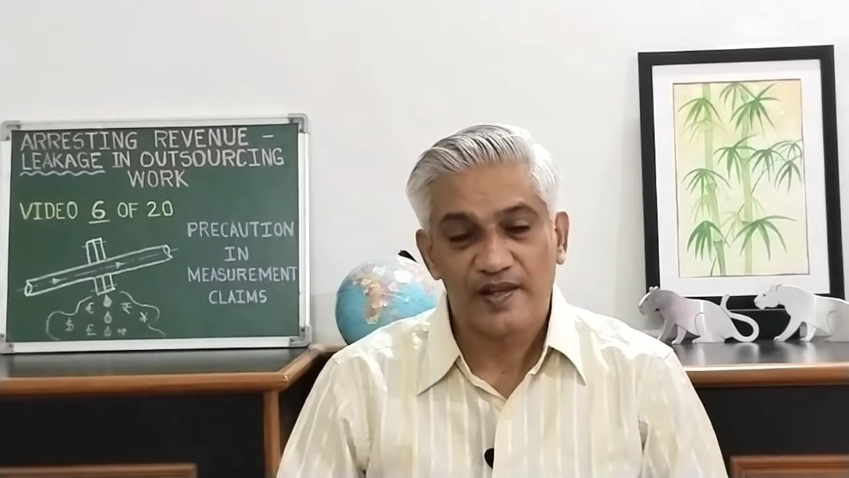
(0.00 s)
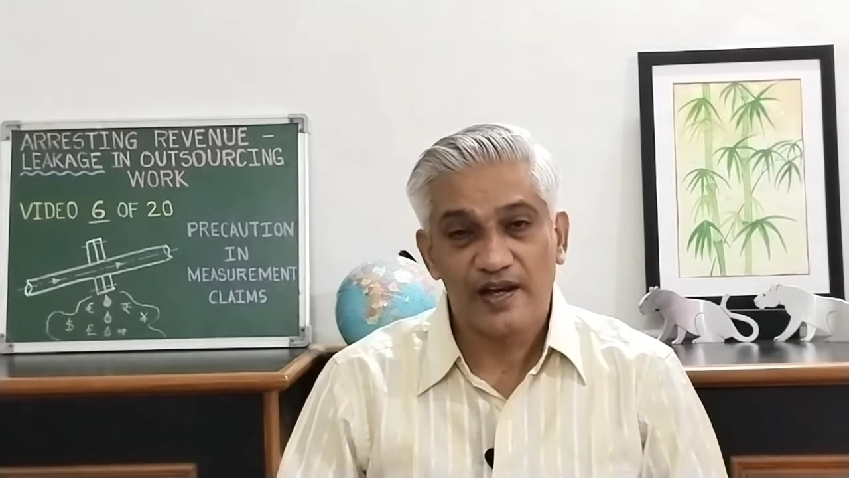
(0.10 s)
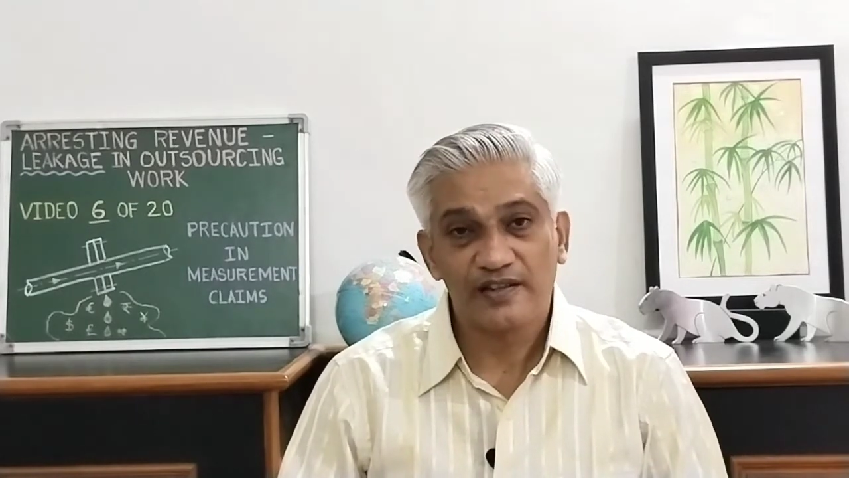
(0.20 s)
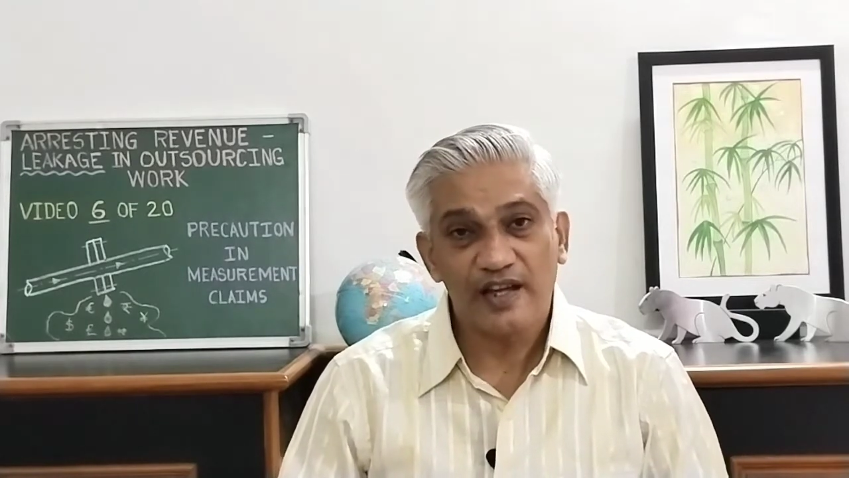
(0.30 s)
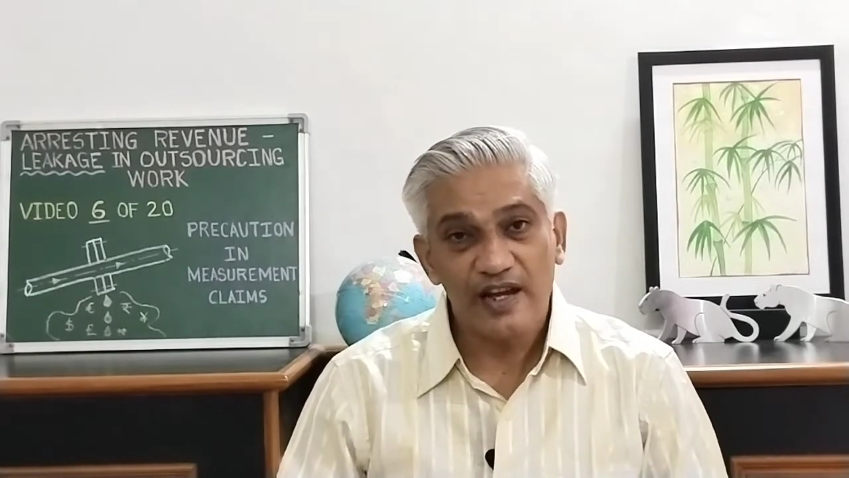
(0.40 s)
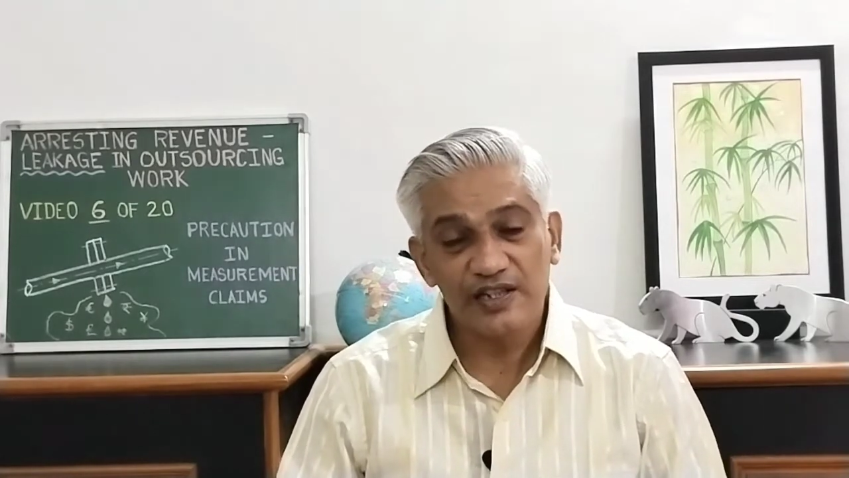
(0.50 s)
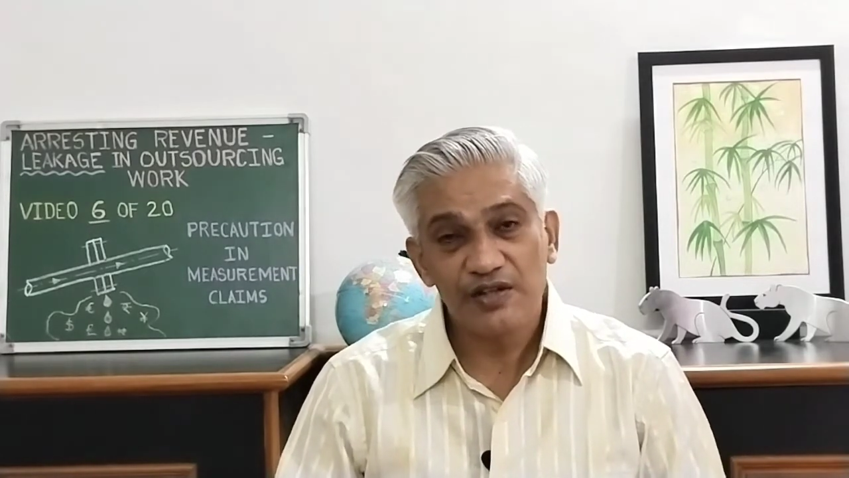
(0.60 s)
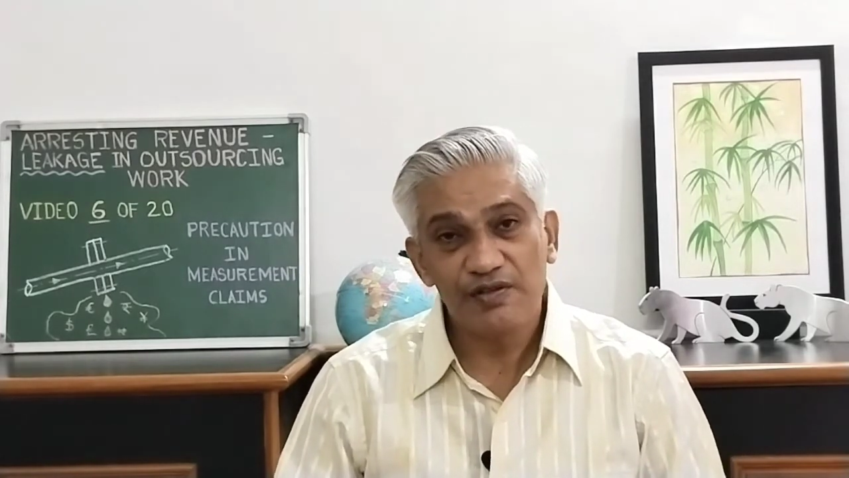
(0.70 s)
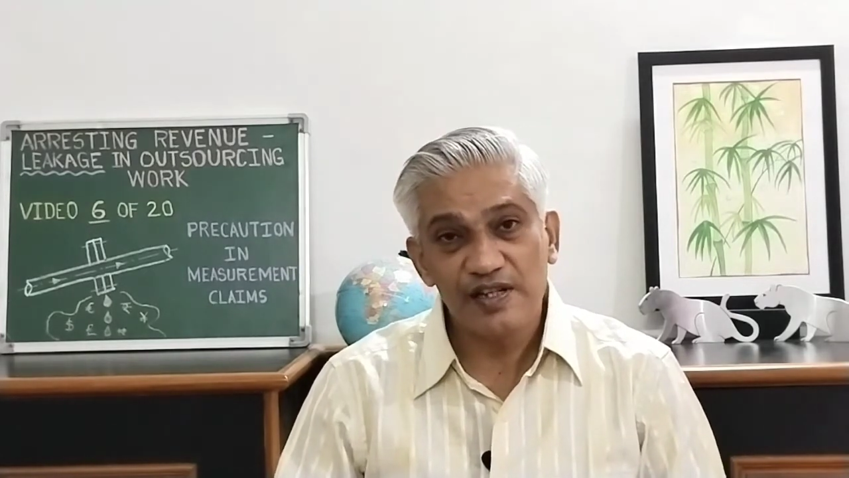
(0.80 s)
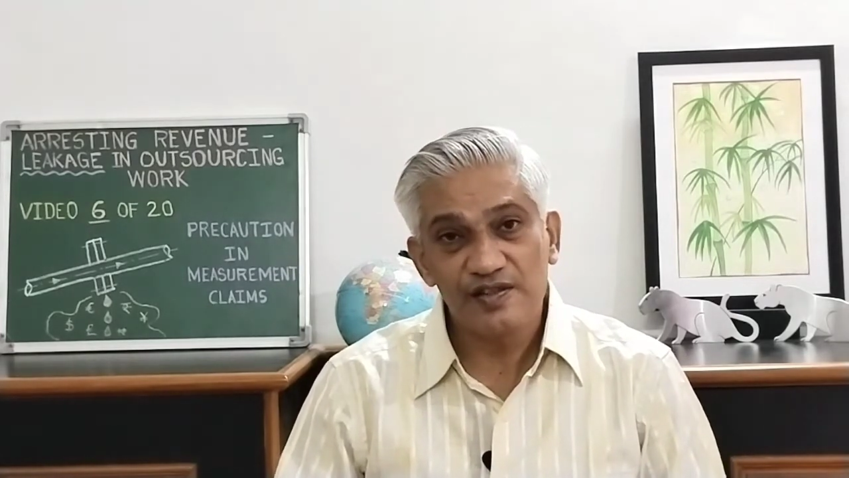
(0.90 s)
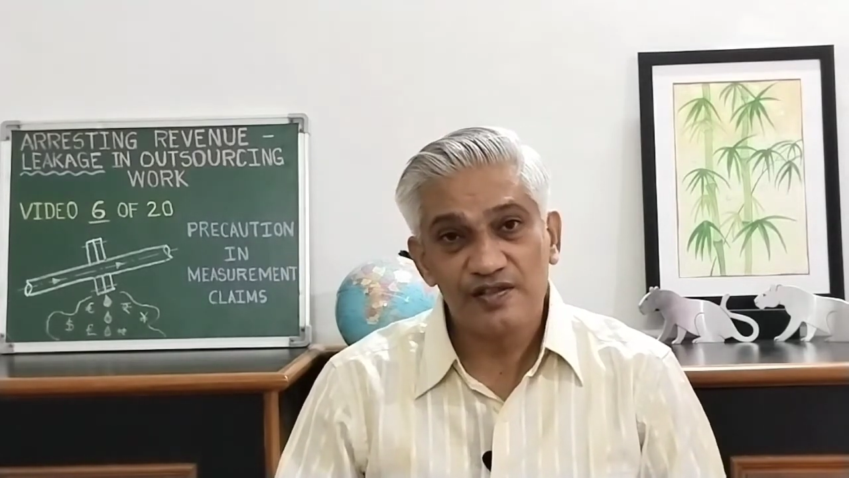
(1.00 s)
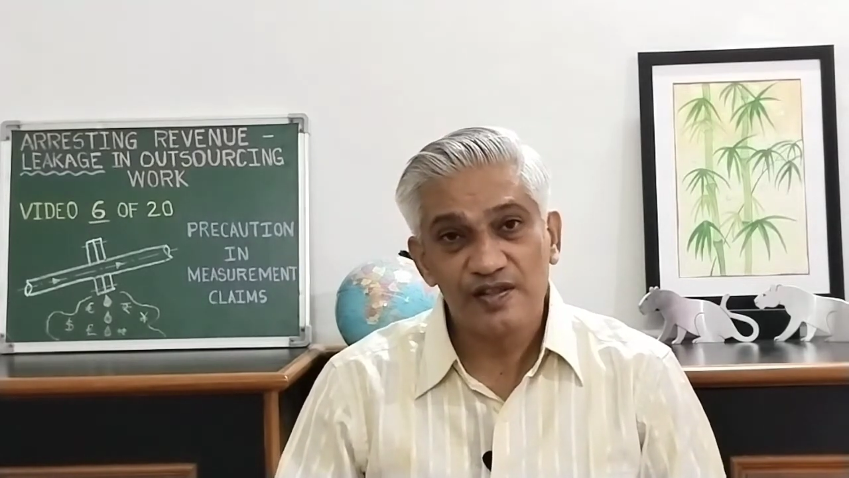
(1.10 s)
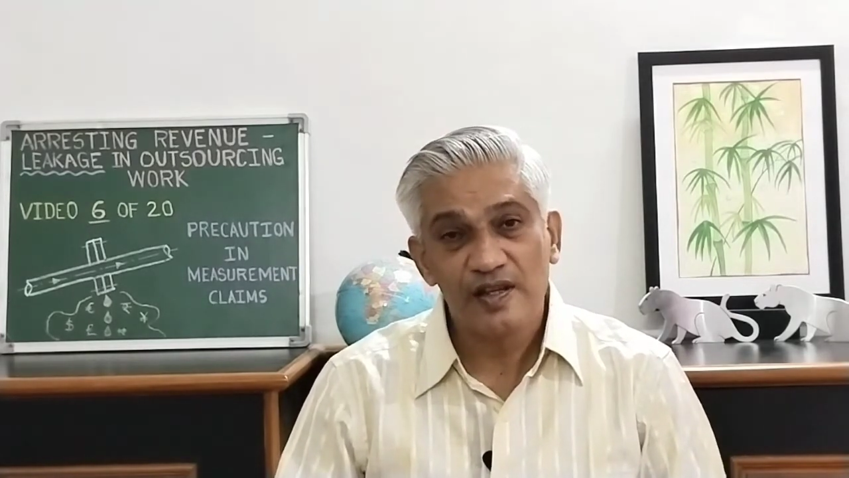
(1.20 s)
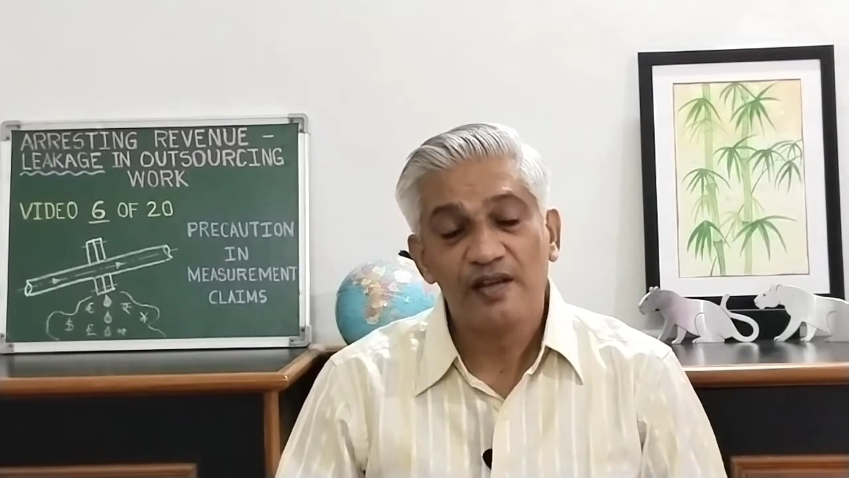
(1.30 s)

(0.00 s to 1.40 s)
and the activities,